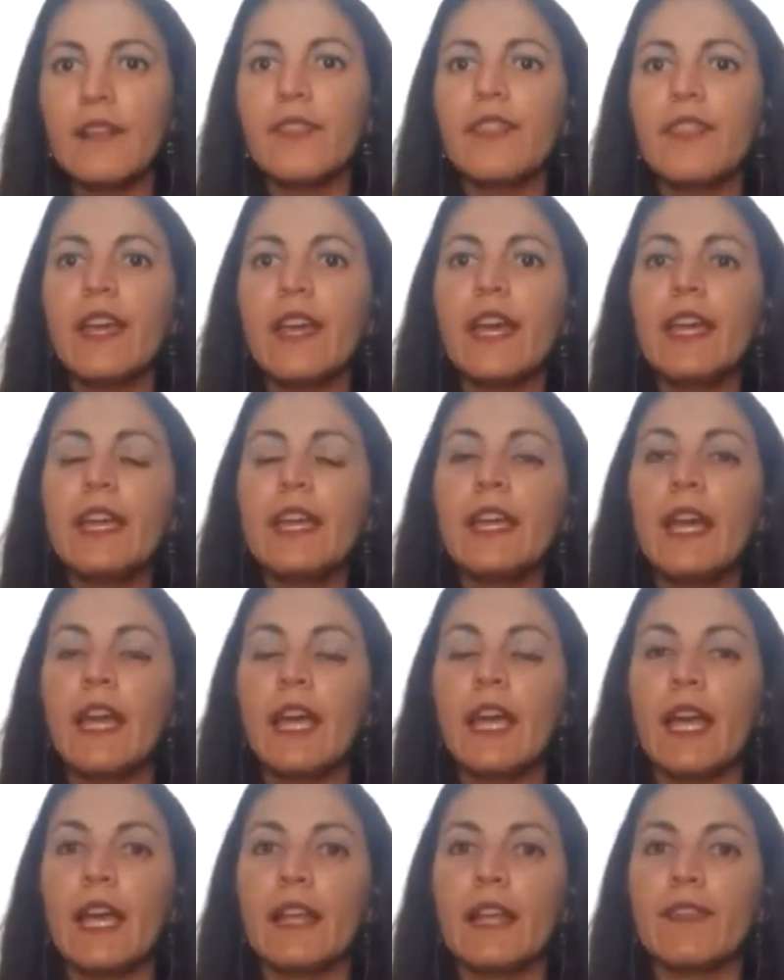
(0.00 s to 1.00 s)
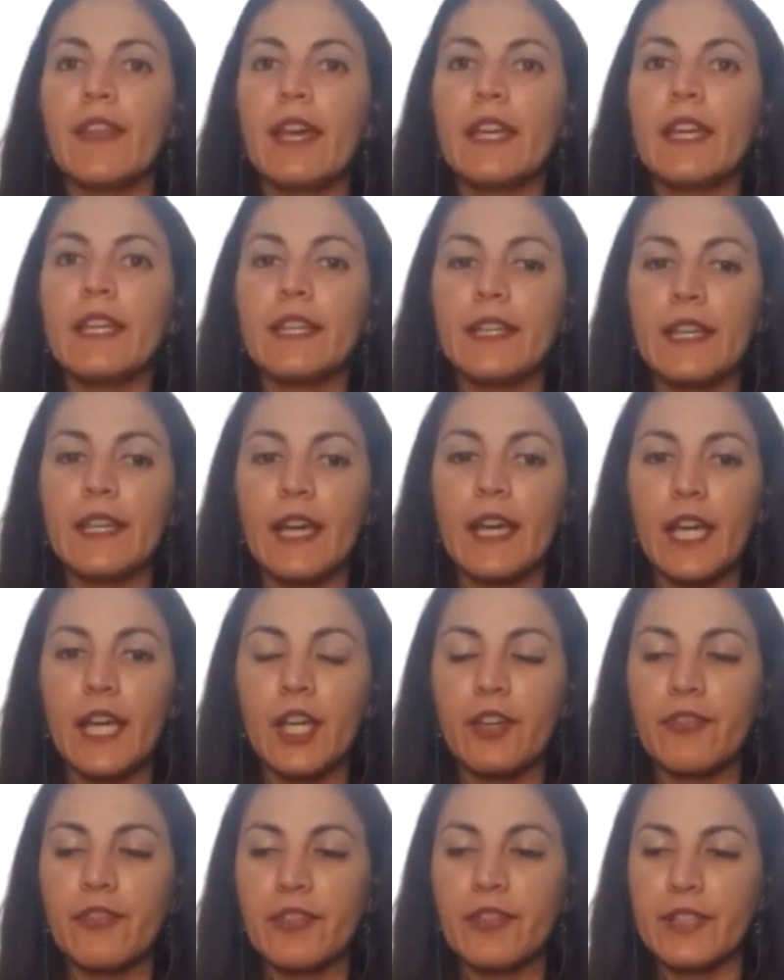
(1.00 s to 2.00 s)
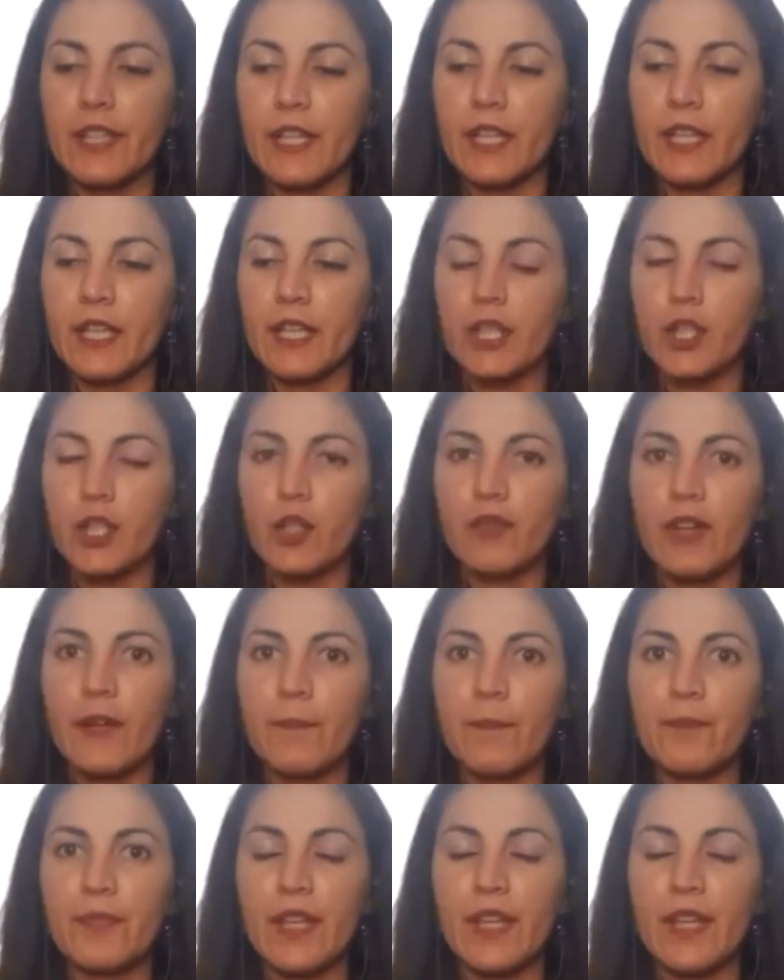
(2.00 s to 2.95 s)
they gave the Cuban